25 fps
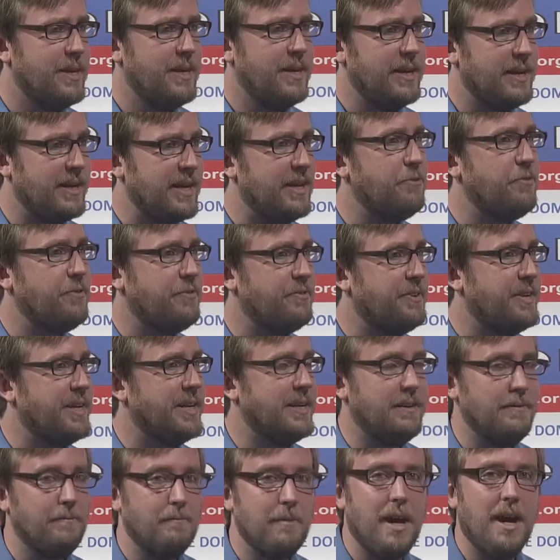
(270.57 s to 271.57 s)

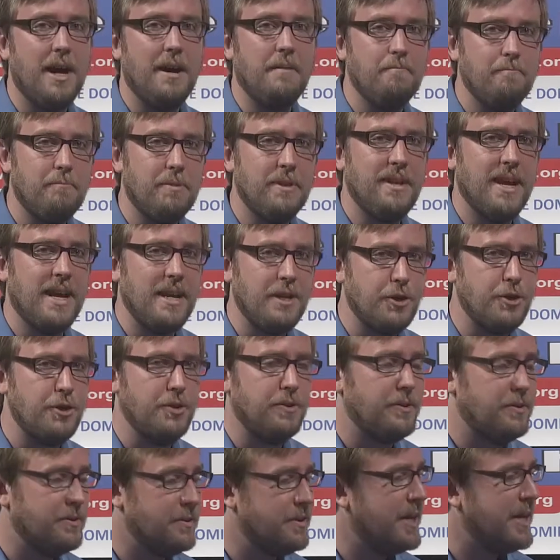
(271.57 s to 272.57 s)
interesting
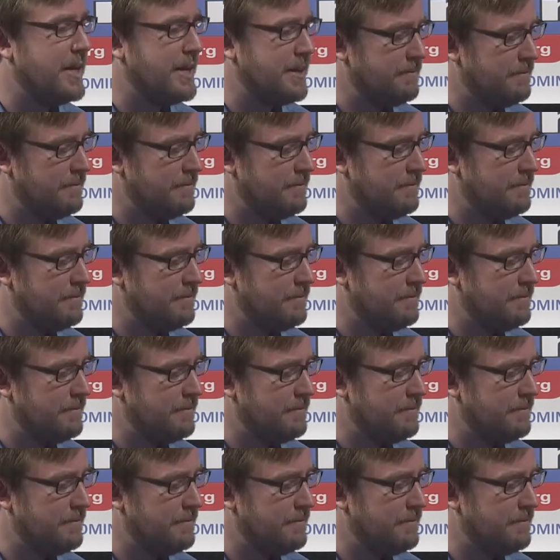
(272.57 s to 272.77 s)
potential